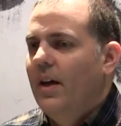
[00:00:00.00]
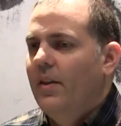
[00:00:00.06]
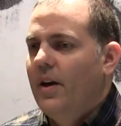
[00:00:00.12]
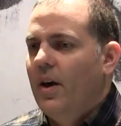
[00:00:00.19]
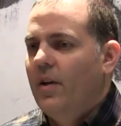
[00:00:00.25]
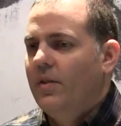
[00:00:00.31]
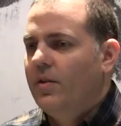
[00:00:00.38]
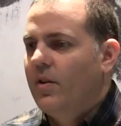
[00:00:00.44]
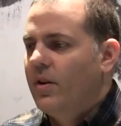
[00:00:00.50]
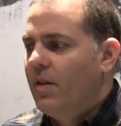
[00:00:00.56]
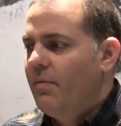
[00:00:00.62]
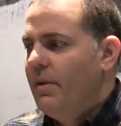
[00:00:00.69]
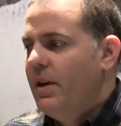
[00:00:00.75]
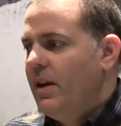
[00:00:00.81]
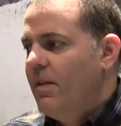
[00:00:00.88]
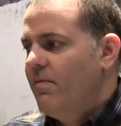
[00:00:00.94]
They also
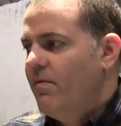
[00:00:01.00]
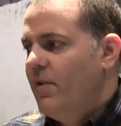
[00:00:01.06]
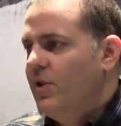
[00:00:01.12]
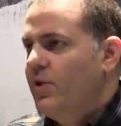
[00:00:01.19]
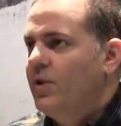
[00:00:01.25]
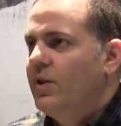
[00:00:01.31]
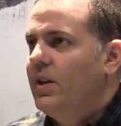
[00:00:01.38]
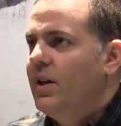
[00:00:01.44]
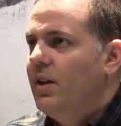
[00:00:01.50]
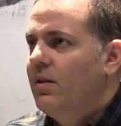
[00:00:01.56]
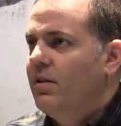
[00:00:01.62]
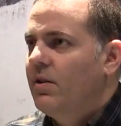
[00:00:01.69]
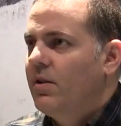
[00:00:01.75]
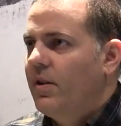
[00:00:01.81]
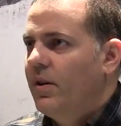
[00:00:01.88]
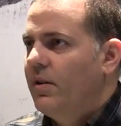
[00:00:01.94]
can be visually
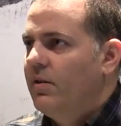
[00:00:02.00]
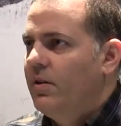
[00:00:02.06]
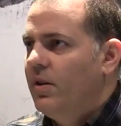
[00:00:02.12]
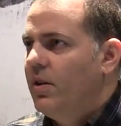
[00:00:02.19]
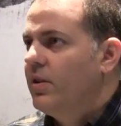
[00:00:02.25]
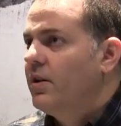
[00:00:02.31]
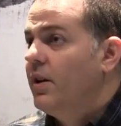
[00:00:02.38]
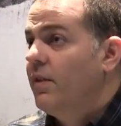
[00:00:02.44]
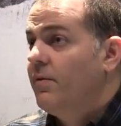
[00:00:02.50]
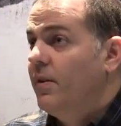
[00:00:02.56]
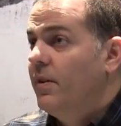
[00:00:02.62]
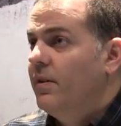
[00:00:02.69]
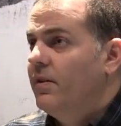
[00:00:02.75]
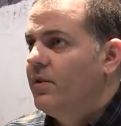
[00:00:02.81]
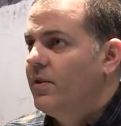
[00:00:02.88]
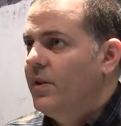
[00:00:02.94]
look
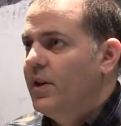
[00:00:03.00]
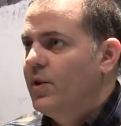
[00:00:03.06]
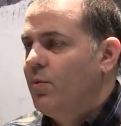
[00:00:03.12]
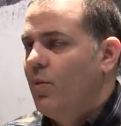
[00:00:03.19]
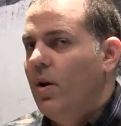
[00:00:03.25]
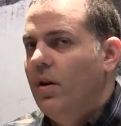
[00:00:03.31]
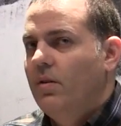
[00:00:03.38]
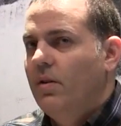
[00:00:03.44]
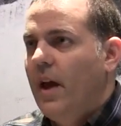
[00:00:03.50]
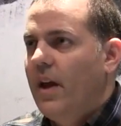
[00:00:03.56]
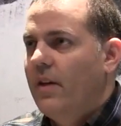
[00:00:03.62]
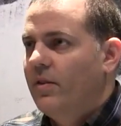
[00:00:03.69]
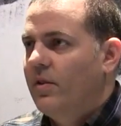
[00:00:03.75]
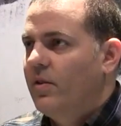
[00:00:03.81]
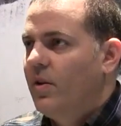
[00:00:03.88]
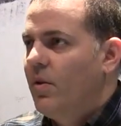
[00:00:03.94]
different, so each one
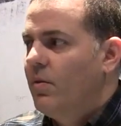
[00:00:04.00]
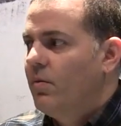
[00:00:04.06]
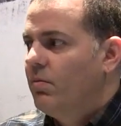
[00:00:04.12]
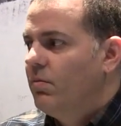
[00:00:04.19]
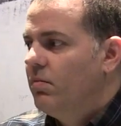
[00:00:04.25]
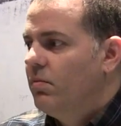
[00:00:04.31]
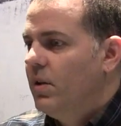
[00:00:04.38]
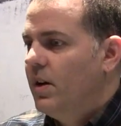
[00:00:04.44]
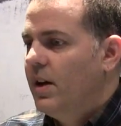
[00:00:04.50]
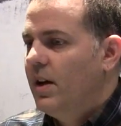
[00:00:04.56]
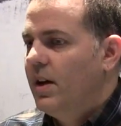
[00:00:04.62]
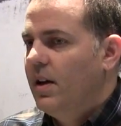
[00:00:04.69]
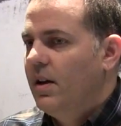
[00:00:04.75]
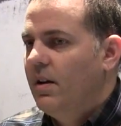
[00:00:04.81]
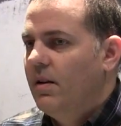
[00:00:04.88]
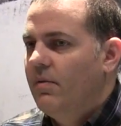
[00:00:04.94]
has its own
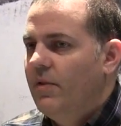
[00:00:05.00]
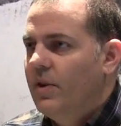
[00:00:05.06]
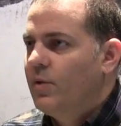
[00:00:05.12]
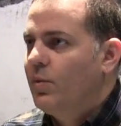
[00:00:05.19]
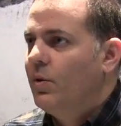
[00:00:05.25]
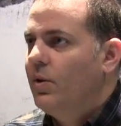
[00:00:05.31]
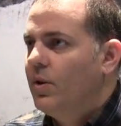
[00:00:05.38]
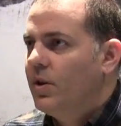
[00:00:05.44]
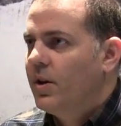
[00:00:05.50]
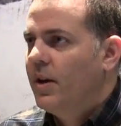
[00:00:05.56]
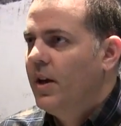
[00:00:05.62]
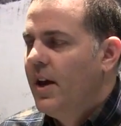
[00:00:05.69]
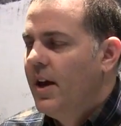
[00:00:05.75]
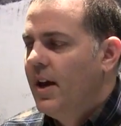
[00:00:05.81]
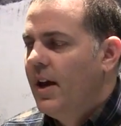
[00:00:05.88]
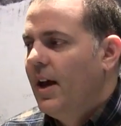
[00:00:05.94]
visual look.
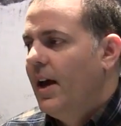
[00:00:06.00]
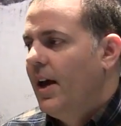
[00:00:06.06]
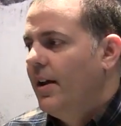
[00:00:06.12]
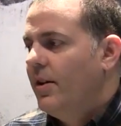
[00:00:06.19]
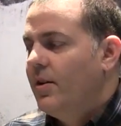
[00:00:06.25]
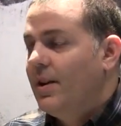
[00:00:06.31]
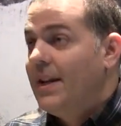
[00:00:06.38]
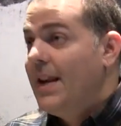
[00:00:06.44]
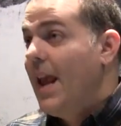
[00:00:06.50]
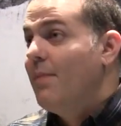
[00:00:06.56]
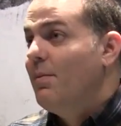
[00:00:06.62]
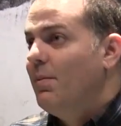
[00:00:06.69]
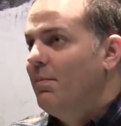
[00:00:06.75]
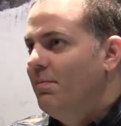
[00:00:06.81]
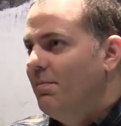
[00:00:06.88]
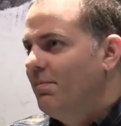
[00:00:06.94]
You can name
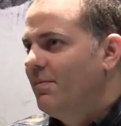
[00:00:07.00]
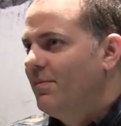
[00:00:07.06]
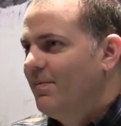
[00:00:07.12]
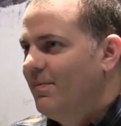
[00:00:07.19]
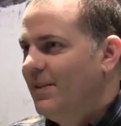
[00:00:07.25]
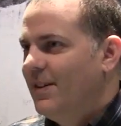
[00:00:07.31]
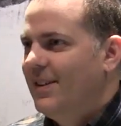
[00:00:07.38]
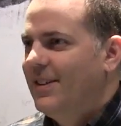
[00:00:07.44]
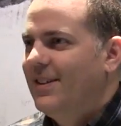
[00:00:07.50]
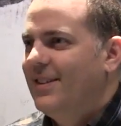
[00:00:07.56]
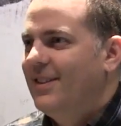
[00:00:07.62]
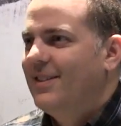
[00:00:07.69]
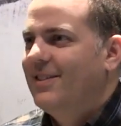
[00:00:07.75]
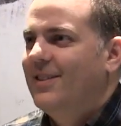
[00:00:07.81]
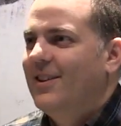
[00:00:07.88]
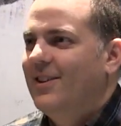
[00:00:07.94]
them.
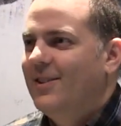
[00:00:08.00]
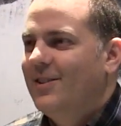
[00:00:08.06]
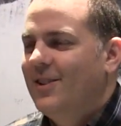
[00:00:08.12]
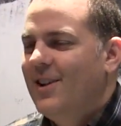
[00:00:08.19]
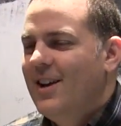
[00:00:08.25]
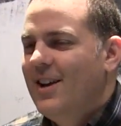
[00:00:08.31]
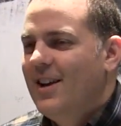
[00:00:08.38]
So